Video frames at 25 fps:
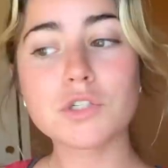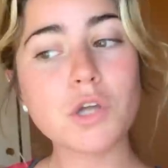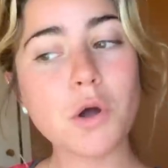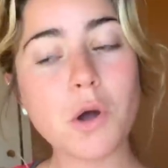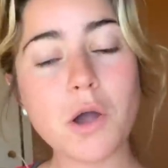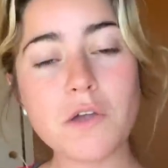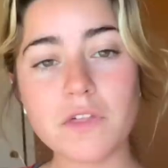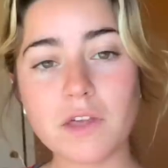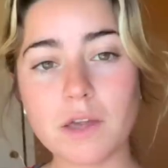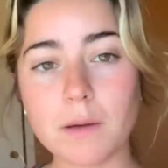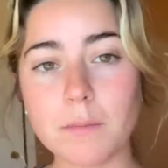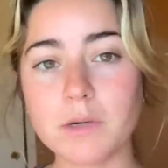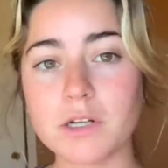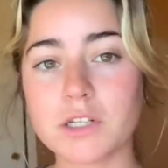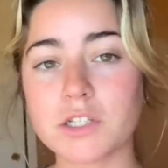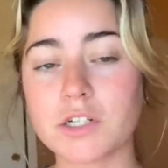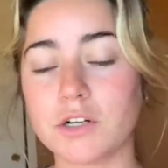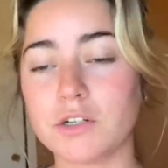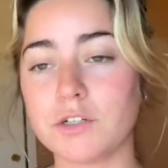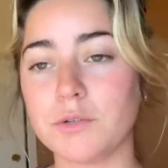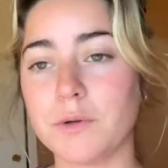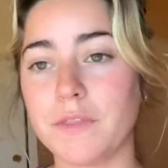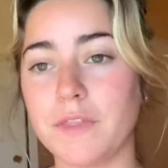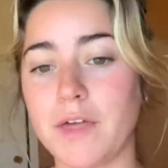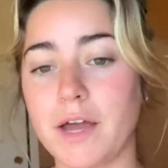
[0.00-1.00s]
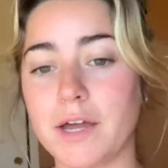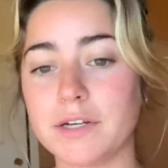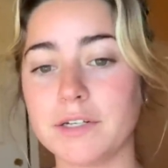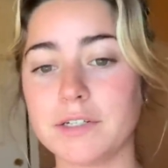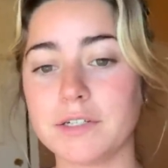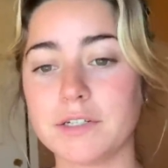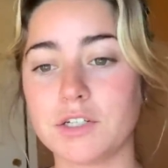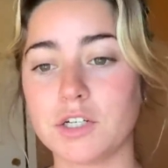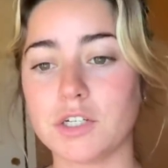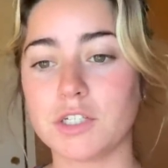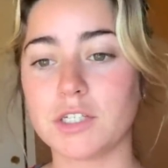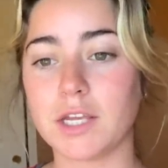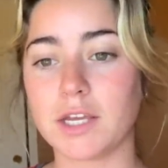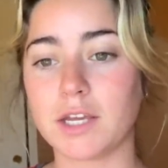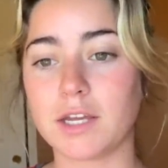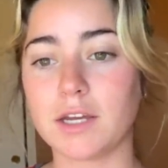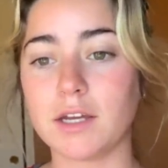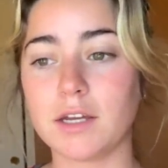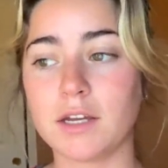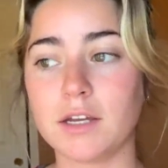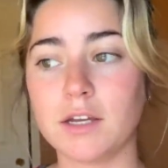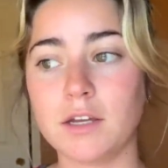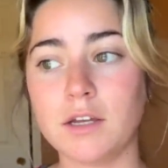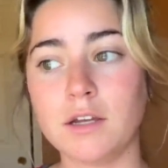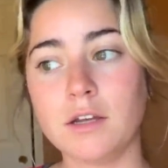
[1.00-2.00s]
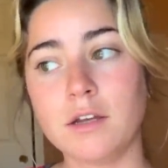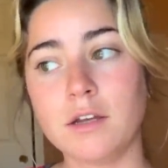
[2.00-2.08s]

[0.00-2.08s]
So I think I'm gonna start doing that, just like